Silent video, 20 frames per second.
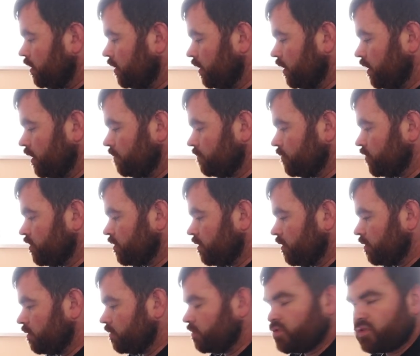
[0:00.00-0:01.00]
Um,
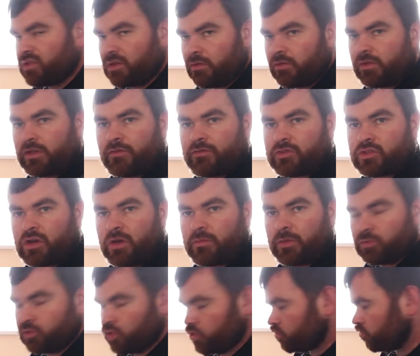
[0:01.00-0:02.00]
so slowly over
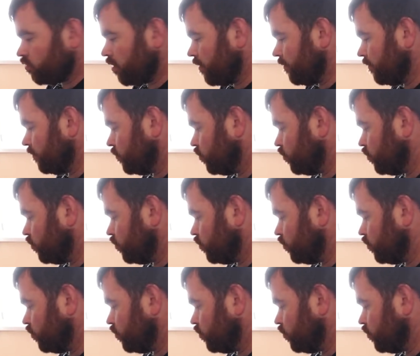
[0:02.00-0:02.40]
time I'm just trying,